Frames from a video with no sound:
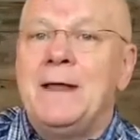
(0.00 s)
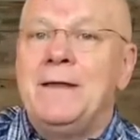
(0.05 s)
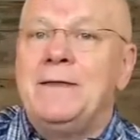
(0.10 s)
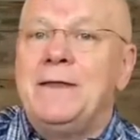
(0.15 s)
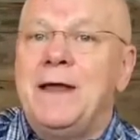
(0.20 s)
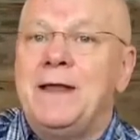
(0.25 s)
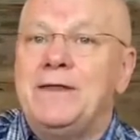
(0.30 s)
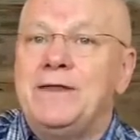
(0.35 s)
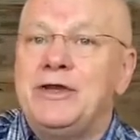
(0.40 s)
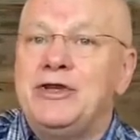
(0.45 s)

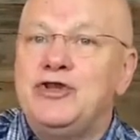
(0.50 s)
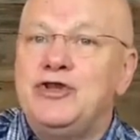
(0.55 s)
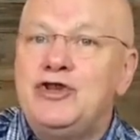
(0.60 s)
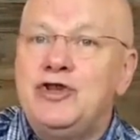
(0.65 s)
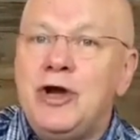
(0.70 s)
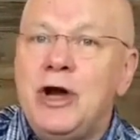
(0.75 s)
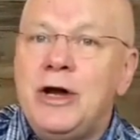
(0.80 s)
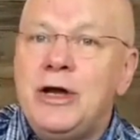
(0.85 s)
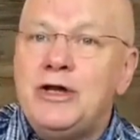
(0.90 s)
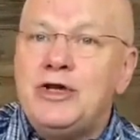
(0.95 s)
that the
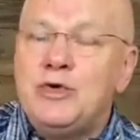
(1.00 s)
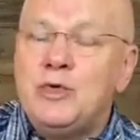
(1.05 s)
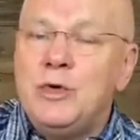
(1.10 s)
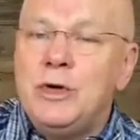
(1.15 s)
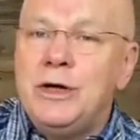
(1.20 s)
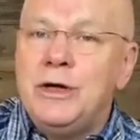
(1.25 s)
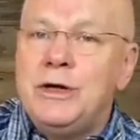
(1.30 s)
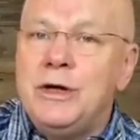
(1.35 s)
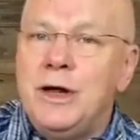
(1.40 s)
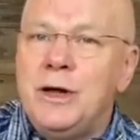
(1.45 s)
judge
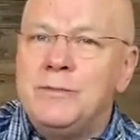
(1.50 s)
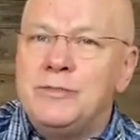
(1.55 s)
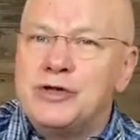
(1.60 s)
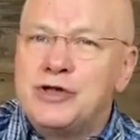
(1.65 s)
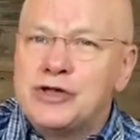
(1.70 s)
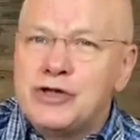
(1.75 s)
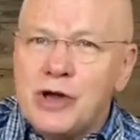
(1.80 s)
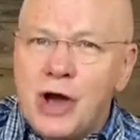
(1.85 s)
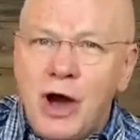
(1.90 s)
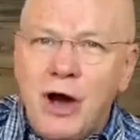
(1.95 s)
would
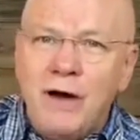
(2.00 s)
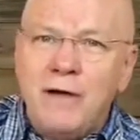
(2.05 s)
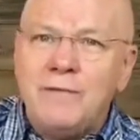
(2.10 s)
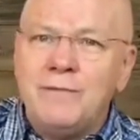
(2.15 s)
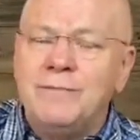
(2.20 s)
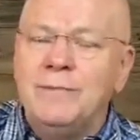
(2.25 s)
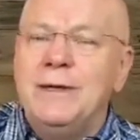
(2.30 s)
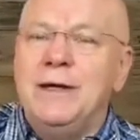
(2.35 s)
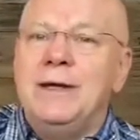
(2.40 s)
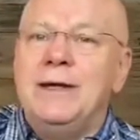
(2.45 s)

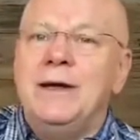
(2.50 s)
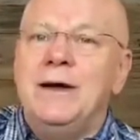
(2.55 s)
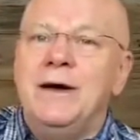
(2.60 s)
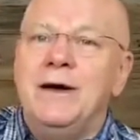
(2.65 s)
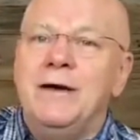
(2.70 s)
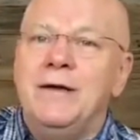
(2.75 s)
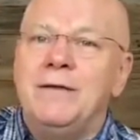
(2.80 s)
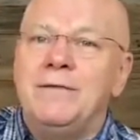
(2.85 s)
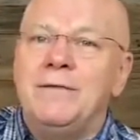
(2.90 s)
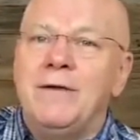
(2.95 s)
absolve me
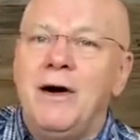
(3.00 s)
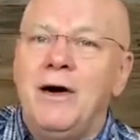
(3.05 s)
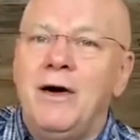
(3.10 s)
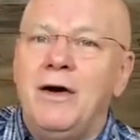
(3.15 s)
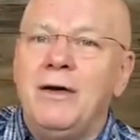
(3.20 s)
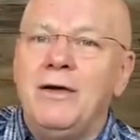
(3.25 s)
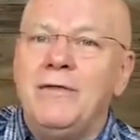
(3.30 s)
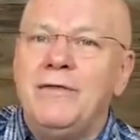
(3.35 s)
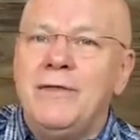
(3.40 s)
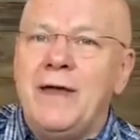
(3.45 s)
of
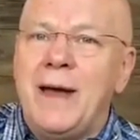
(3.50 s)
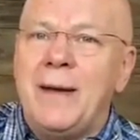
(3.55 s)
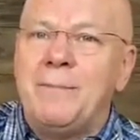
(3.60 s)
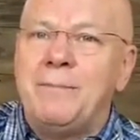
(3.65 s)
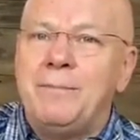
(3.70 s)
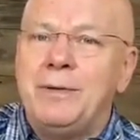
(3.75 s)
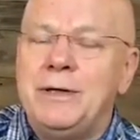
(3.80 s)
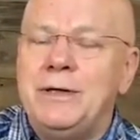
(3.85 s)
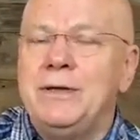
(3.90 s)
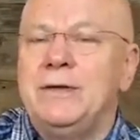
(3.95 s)
all of
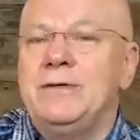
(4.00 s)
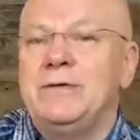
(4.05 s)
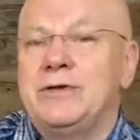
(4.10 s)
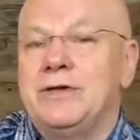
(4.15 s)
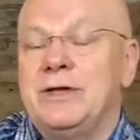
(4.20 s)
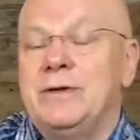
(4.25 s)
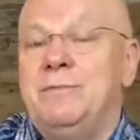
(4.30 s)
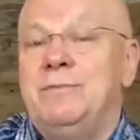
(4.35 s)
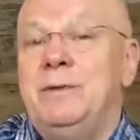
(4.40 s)
that penalty.